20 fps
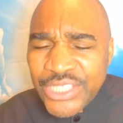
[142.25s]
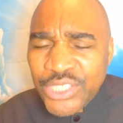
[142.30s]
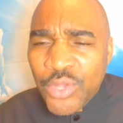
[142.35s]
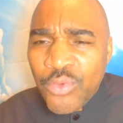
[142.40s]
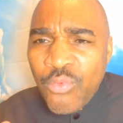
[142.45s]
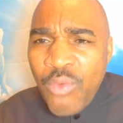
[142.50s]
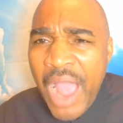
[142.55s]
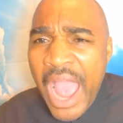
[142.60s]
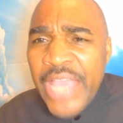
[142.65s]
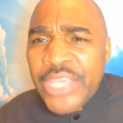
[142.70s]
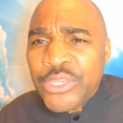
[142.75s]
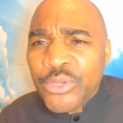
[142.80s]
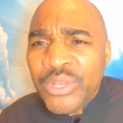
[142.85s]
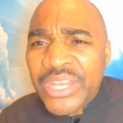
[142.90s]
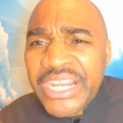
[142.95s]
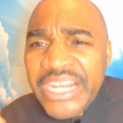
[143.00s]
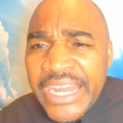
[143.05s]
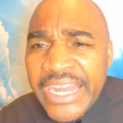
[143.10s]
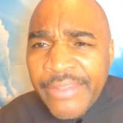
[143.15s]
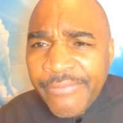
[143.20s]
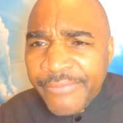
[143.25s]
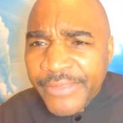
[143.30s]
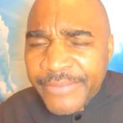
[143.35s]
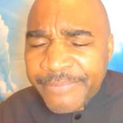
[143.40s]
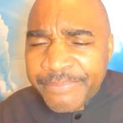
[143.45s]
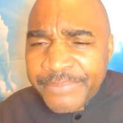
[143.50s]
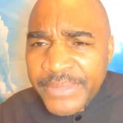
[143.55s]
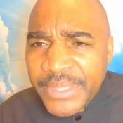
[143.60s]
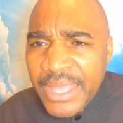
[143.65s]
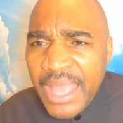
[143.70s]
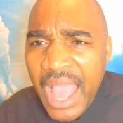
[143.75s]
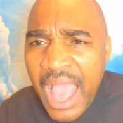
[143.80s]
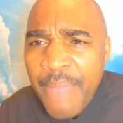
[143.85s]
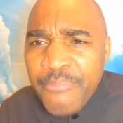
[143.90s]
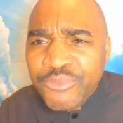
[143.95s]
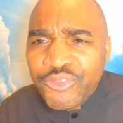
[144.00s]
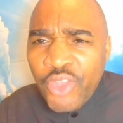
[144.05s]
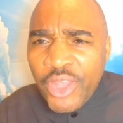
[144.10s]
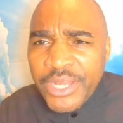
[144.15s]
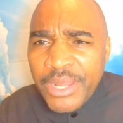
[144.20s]
So while you're living,
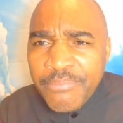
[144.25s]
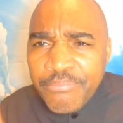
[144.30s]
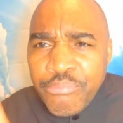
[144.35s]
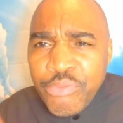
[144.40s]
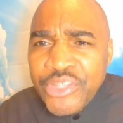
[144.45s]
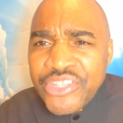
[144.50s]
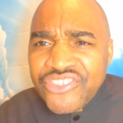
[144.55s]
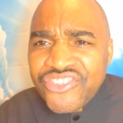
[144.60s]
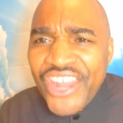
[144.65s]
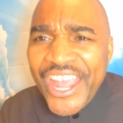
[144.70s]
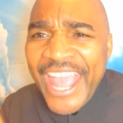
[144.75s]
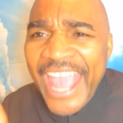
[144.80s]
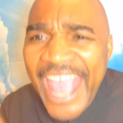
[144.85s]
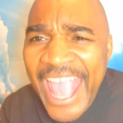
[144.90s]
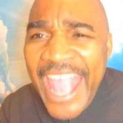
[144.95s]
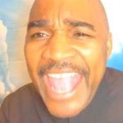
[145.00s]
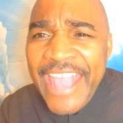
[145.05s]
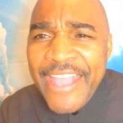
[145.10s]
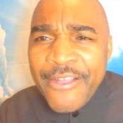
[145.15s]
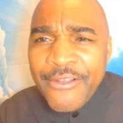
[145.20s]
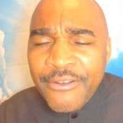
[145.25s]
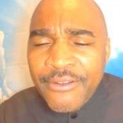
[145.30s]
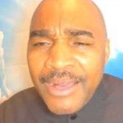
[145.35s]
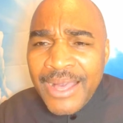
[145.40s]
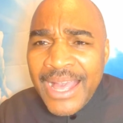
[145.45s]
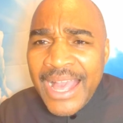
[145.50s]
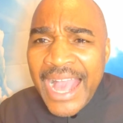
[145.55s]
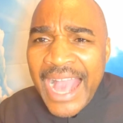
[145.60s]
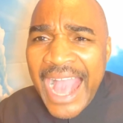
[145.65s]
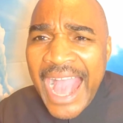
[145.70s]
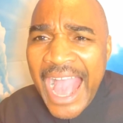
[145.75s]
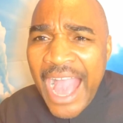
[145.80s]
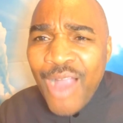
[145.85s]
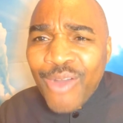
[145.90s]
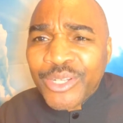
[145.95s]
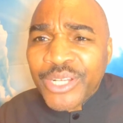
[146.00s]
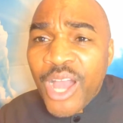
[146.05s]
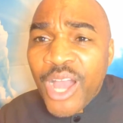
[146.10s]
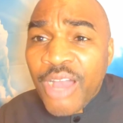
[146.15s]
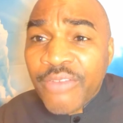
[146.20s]
I'm trying to preach the hell
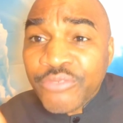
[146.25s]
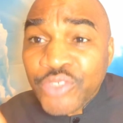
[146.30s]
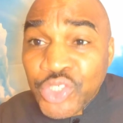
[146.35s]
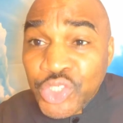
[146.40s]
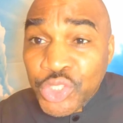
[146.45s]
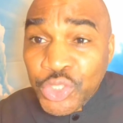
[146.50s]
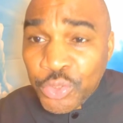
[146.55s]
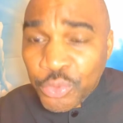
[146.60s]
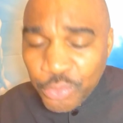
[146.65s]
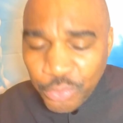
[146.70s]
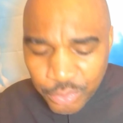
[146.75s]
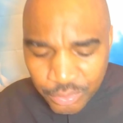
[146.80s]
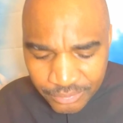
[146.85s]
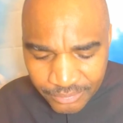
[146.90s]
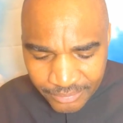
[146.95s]
out of you.